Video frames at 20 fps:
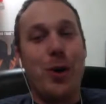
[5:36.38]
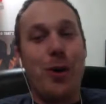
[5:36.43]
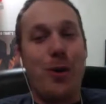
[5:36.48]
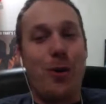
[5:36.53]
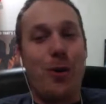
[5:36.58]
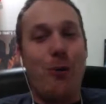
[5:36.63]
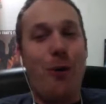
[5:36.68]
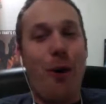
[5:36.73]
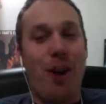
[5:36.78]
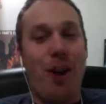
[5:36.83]

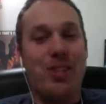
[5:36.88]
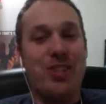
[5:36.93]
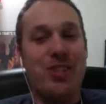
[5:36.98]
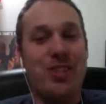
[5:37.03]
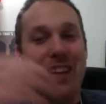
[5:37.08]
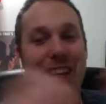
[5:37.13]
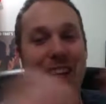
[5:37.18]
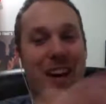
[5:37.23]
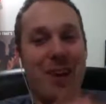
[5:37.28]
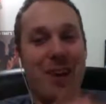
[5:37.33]
watching
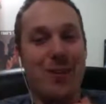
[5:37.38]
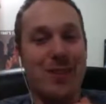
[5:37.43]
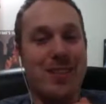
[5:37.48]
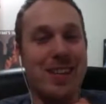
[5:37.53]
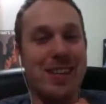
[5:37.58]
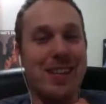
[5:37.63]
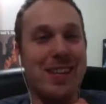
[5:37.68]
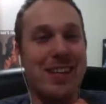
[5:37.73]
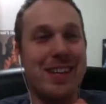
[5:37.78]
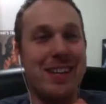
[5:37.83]
it, I was
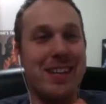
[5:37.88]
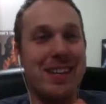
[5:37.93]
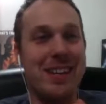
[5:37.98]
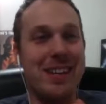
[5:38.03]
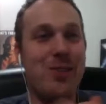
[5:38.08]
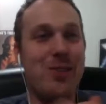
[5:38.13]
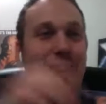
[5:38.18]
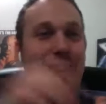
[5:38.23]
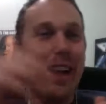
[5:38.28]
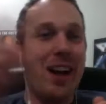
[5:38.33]
like, you
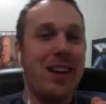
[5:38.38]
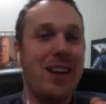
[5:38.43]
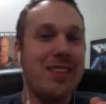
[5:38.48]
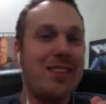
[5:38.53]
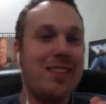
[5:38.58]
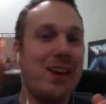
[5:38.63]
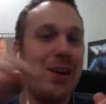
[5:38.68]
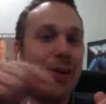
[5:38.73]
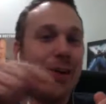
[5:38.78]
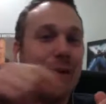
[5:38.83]
could kind of
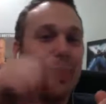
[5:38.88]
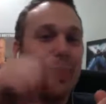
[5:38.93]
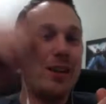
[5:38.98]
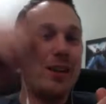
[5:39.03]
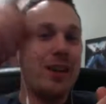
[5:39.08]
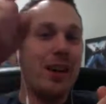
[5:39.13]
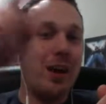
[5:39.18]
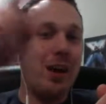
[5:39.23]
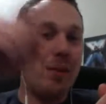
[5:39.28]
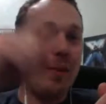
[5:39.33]
tell who was going
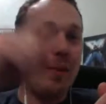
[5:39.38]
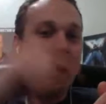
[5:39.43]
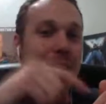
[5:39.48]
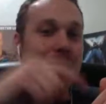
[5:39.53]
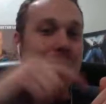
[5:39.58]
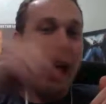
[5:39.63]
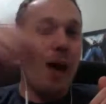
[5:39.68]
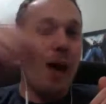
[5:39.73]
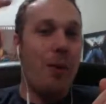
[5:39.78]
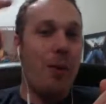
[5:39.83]
to come in
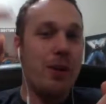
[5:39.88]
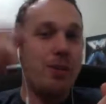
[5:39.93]
at which